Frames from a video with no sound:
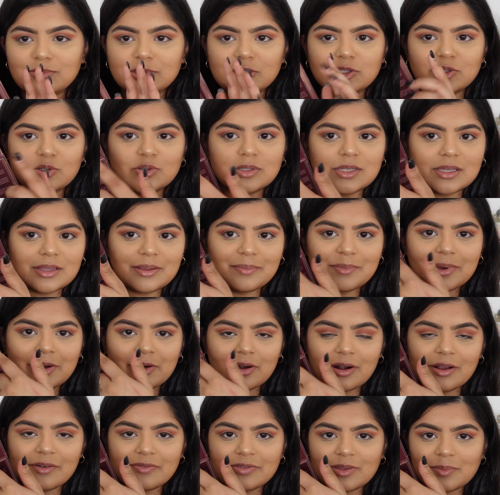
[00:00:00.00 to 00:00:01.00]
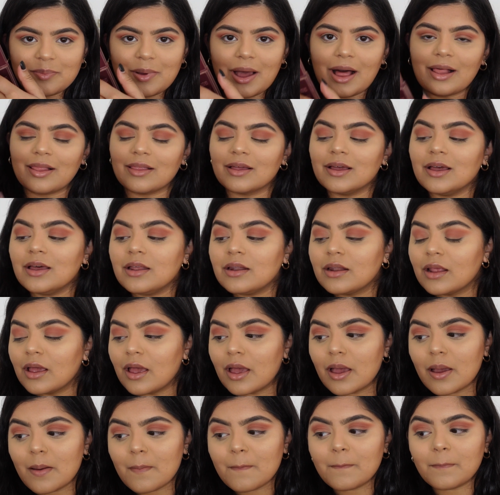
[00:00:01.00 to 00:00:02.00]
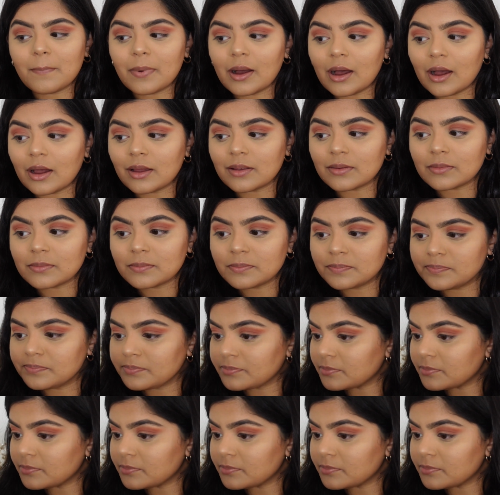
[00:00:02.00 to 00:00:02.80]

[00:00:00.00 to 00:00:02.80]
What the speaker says: I'm just using the mirror of the palette, but